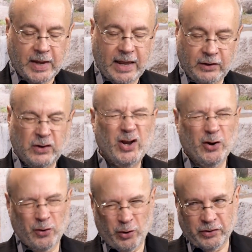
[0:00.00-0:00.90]
and you hear
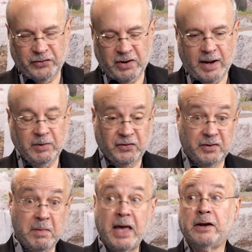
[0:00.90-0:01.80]
it all the time, it's the
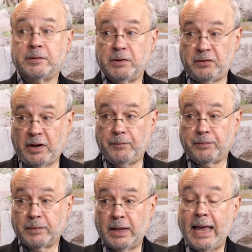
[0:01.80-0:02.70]
management team.
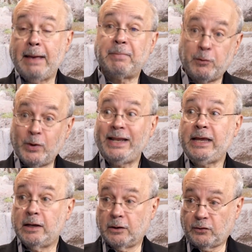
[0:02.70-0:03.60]
But it really
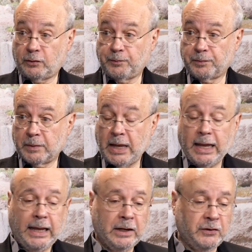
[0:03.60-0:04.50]
is.
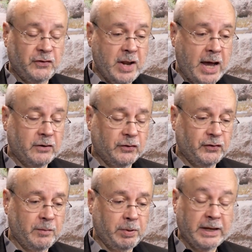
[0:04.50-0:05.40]
And it's not
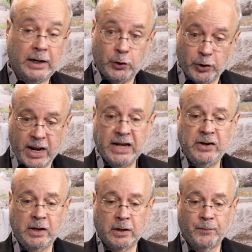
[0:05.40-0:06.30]
simply a good
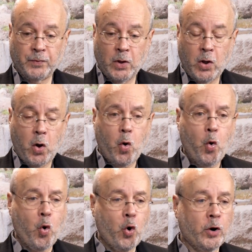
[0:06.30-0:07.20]
idea
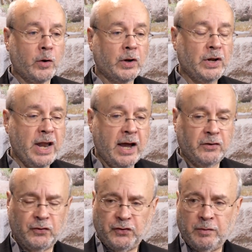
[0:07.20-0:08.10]
or not
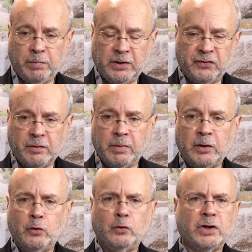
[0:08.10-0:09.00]
simply somebody
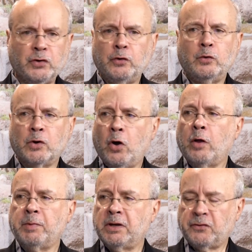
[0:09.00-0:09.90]
who can do it all,
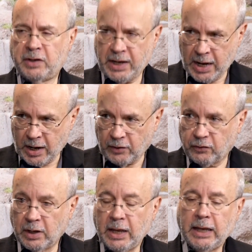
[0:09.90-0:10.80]
because they can't.
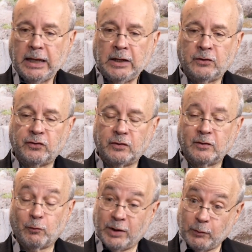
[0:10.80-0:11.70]
Right.
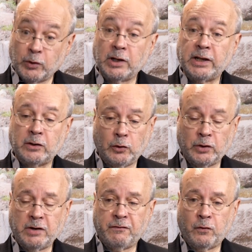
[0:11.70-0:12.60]
We're
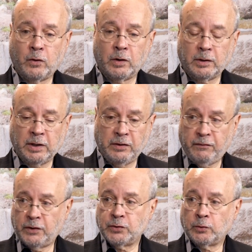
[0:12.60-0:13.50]
looking for
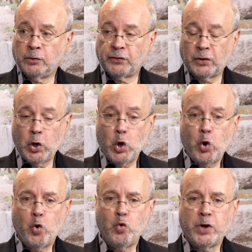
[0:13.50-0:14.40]
individuals
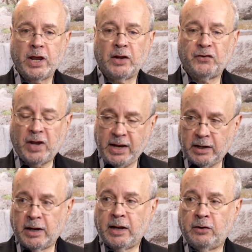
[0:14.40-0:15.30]
who can take an
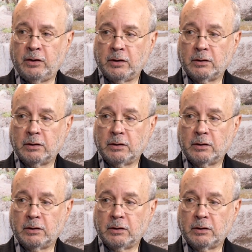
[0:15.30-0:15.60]
idea